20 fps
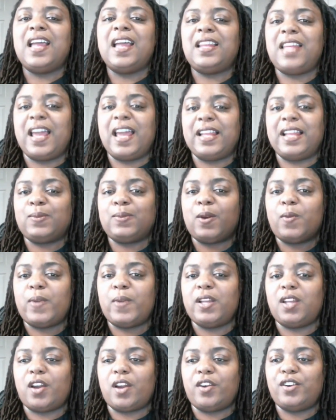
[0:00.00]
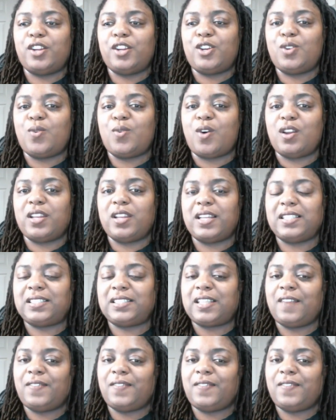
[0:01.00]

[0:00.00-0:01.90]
That is where we learn to do all of this stuff